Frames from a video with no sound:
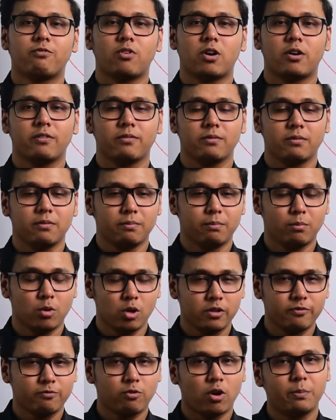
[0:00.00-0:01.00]
for
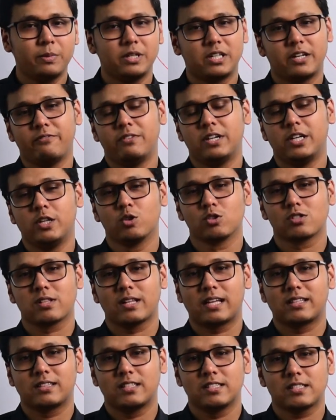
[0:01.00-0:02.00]
more informative videos
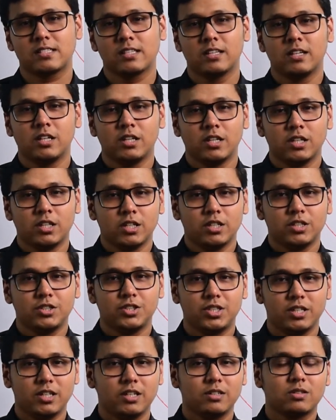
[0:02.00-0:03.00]
like this.
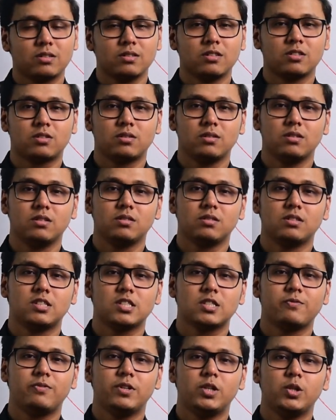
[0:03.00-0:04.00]
Share
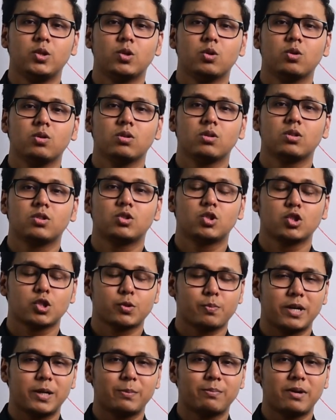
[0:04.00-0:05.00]
this video to
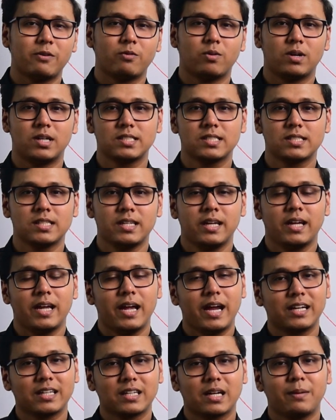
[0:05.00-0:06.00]
spread my words,
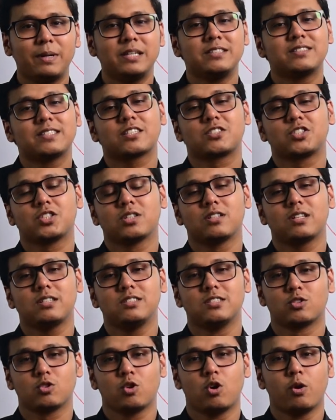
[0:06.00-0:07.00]
and comment section
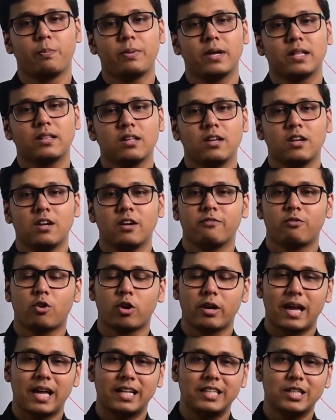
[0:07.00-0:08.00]
is open
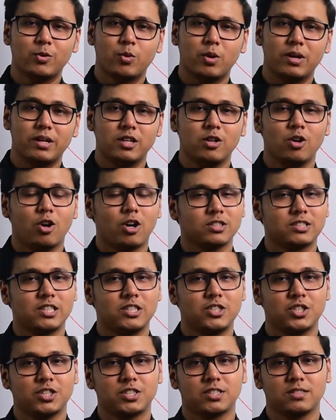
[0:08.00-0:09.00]
for any query or
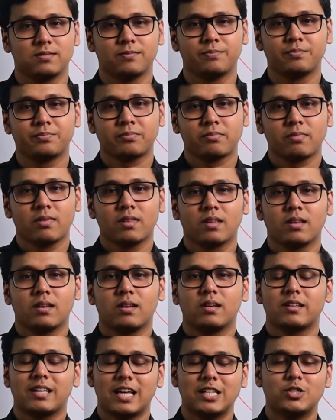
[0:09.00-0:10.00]
suggestion.
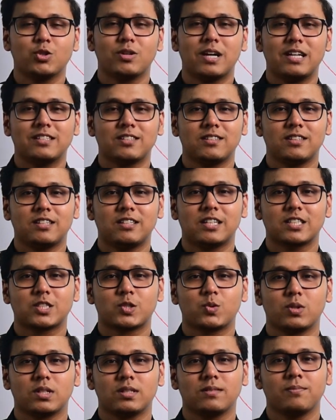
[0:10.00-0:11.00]
Catch you guys in the
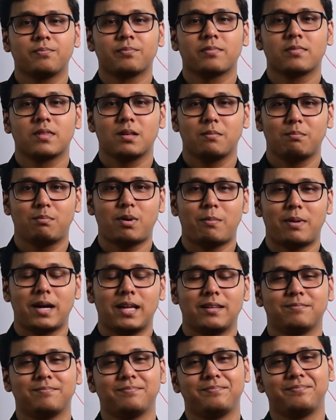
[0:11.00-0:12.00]
next one. Bye bye.